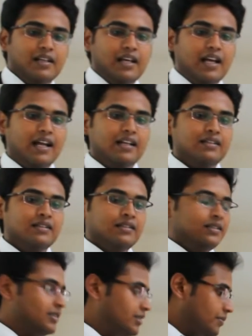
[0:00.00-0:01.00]
And
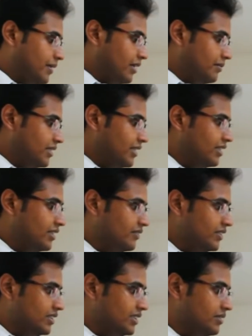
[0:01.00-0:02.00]
the primary
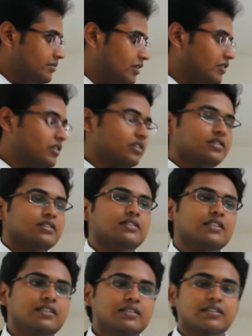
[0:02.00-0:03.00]
activities, inbound
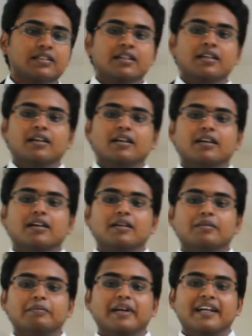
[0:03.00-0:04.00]
logistics,
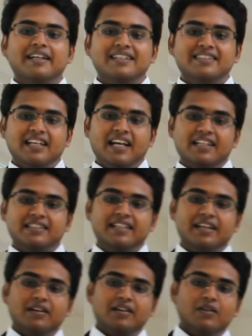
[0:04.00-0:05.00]
brandix has
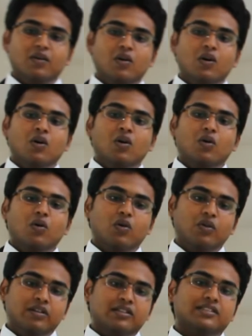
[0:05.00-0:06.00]
their
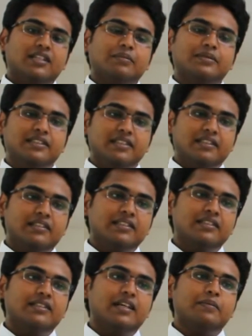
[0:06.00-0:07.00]
own subsidiary
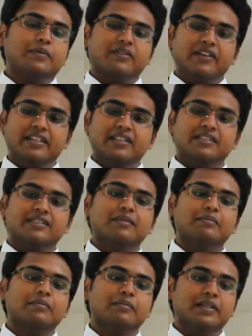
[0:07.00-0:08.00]
that provides
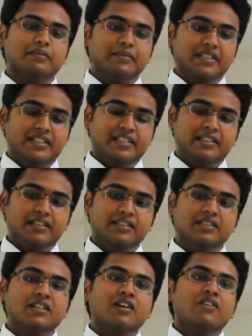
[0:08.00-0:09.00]
them
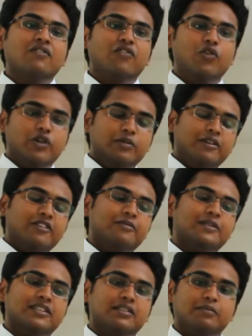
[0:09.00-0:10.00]
materials.
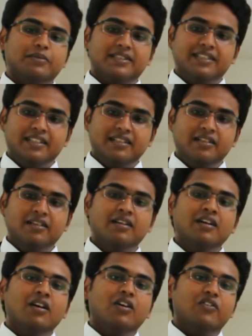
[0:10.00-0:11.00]
45%
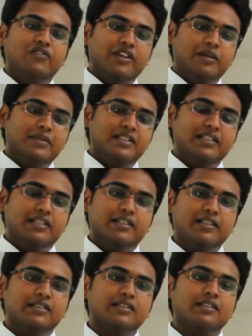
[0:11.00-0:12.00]
of their
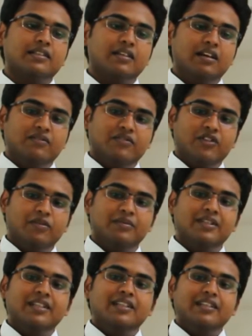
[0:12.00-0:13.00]
materials come from
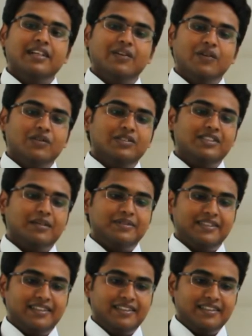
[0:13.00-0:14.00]
their own
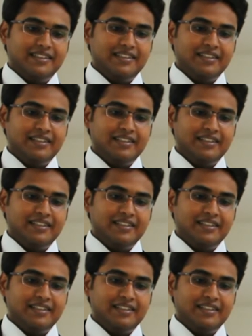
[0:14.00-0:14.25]
subsidiary.